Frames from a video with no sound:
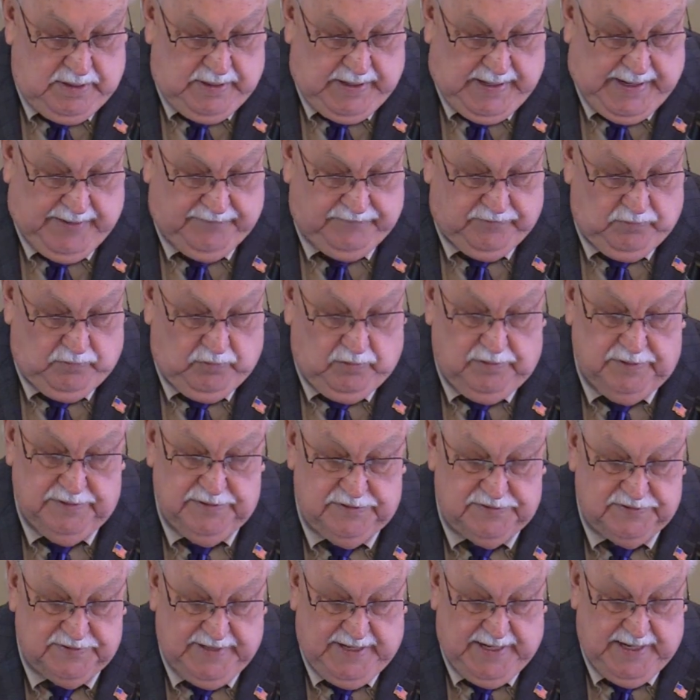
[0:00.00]
after one
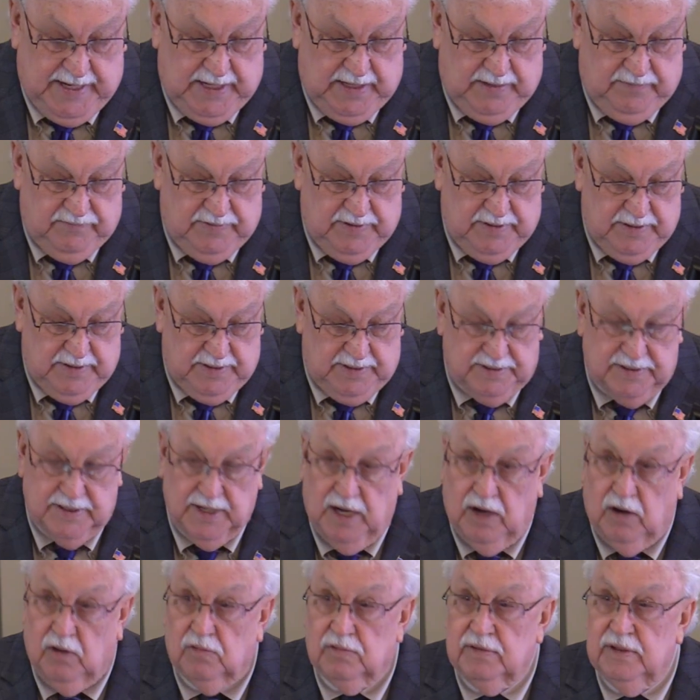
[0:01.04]
is saved and
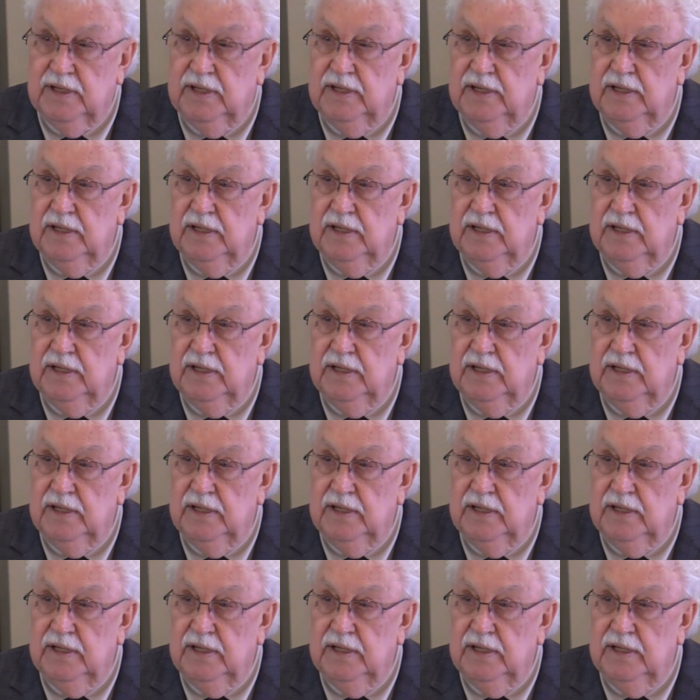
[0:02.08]
taught.